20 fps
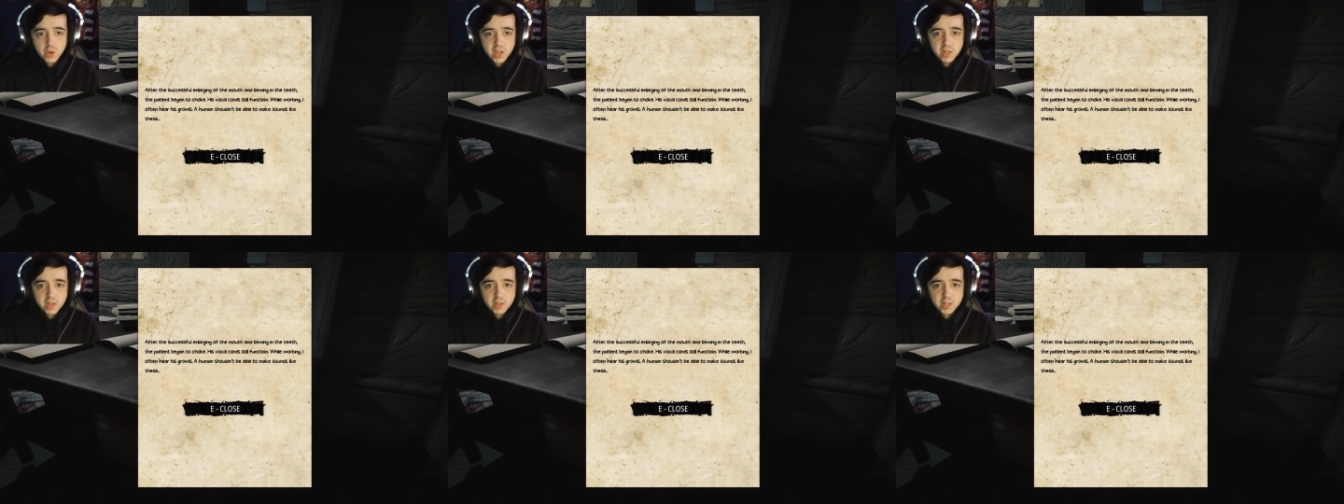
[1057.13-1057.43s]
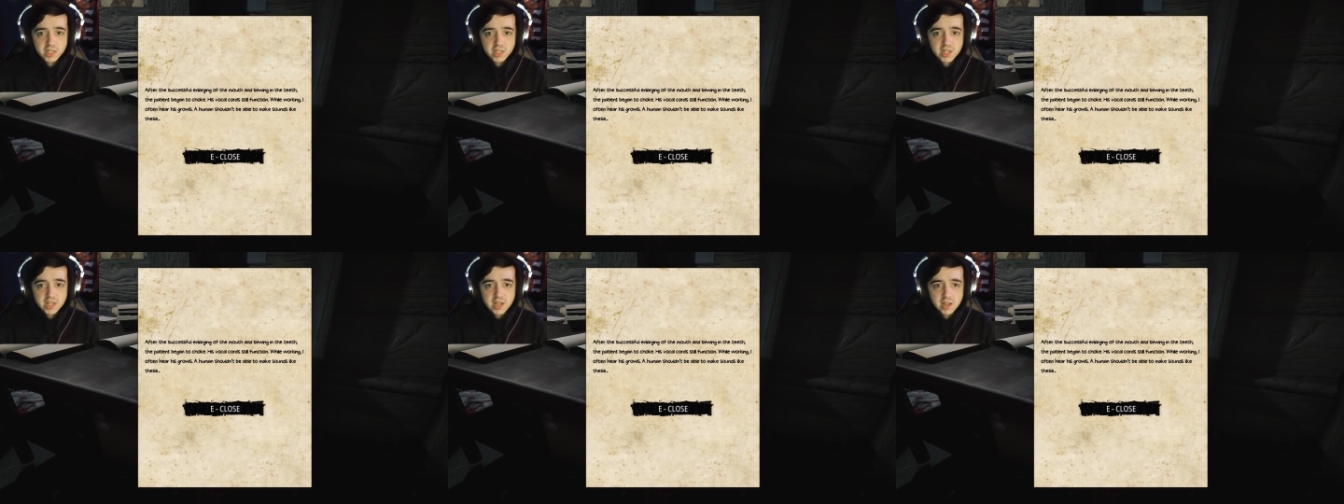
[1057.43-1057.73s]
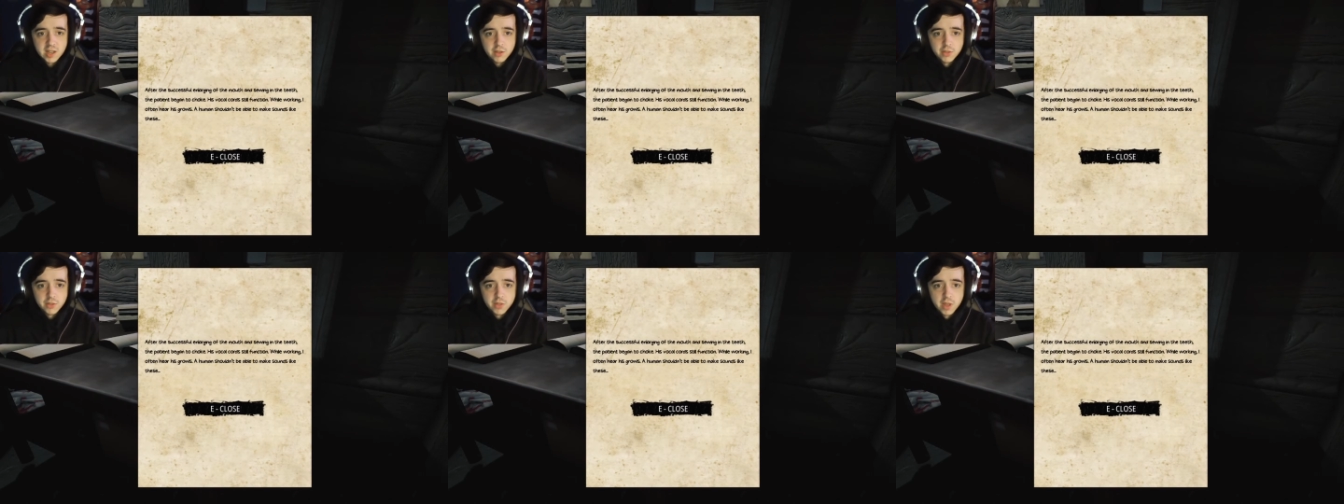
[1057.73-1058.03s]
in the
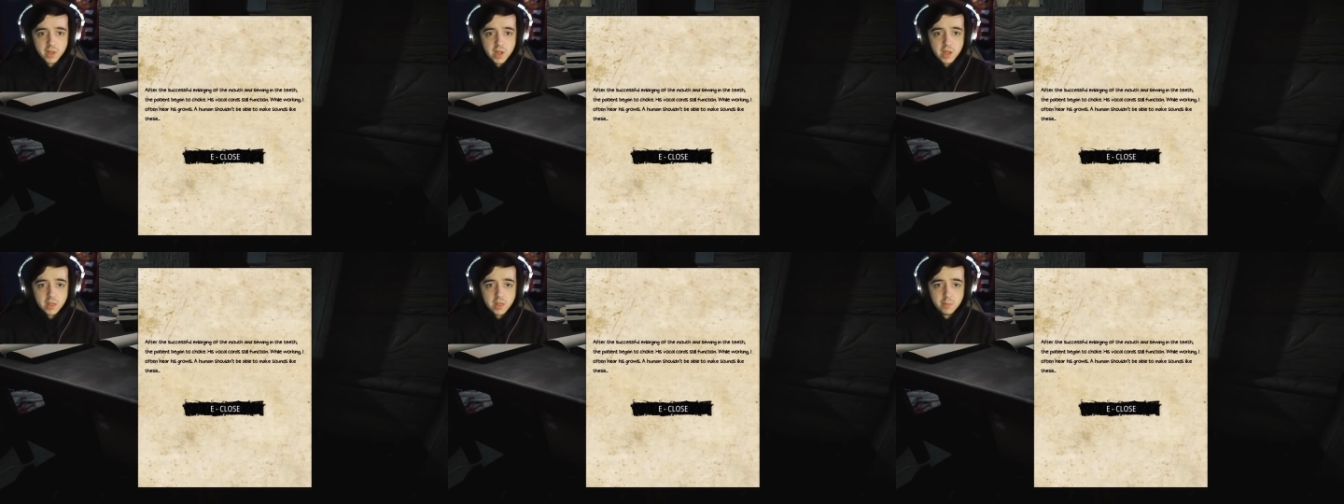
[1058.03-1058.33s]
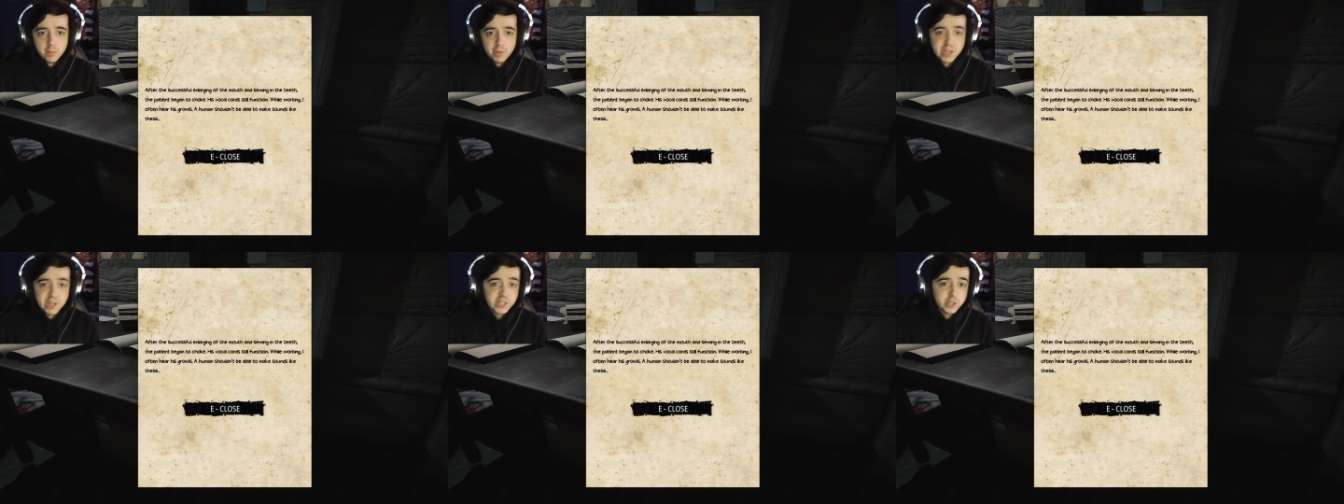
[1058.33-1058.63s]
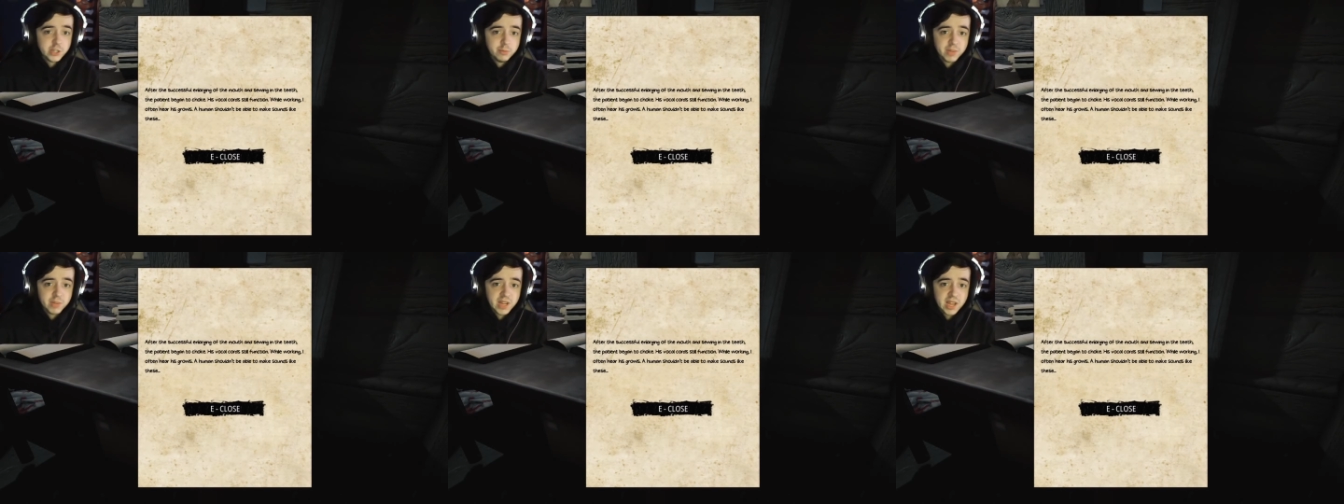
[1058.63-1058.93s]
teeth, the
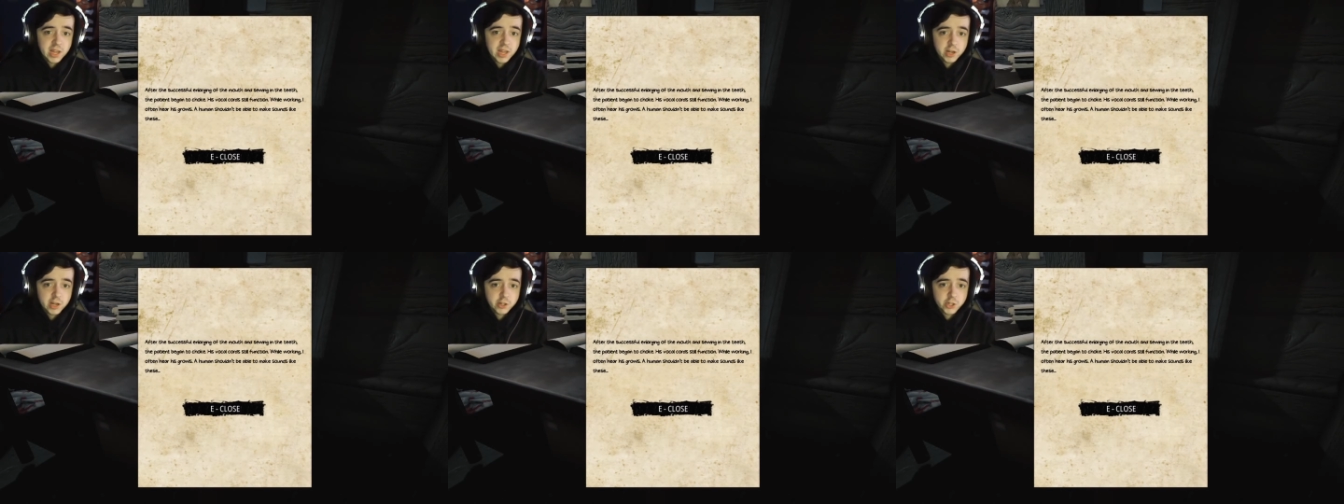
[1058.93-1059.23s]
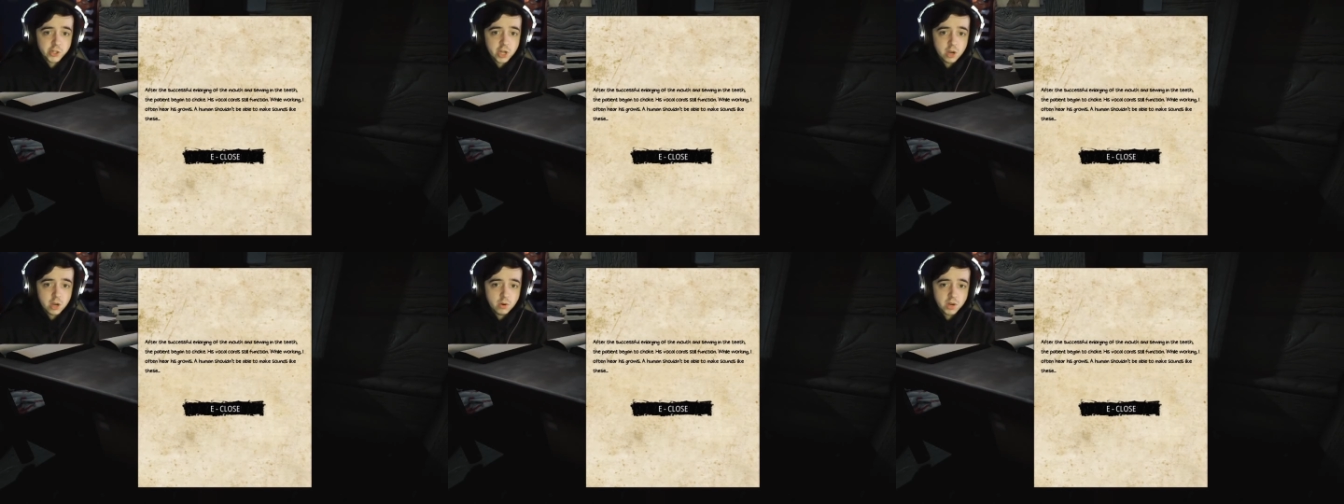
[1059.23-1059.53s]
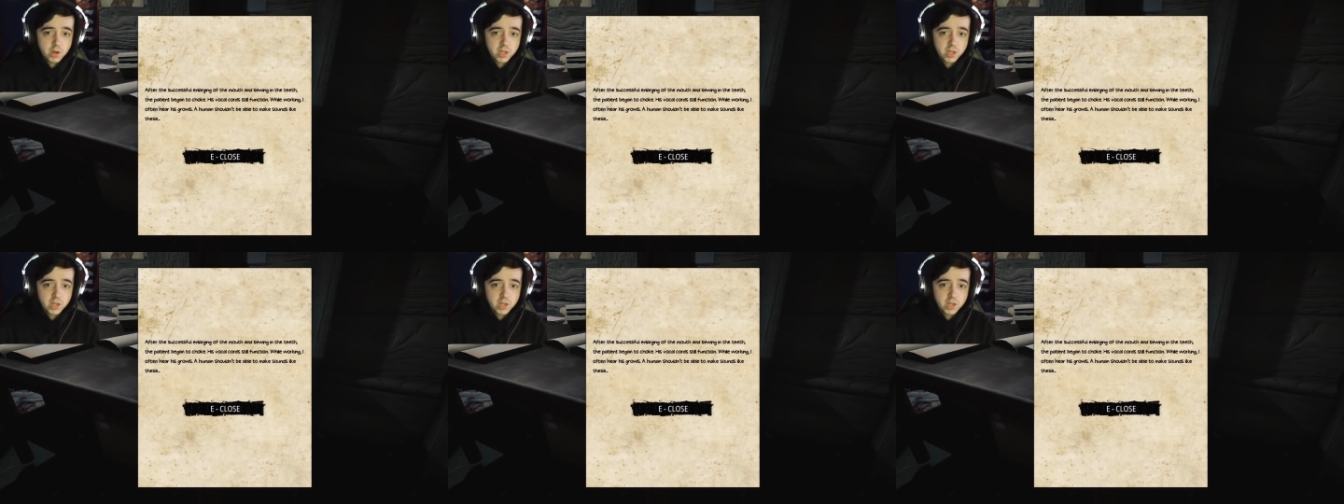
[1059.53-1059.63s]
patient began to choke.